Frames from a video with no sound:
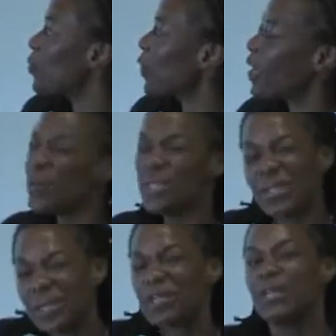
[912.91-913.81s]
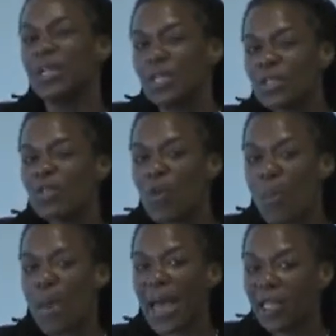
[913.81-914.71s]
but I always like to sort of
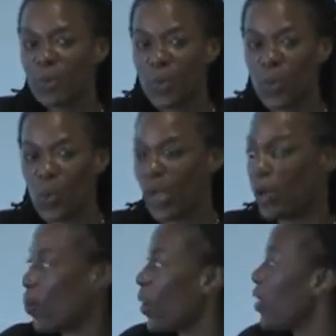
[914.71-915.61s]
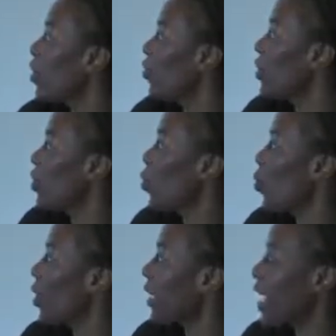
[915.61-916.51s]
remind people where where the original
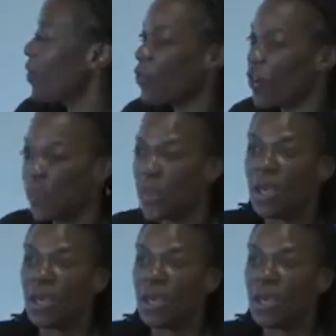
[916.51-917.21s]
work came from.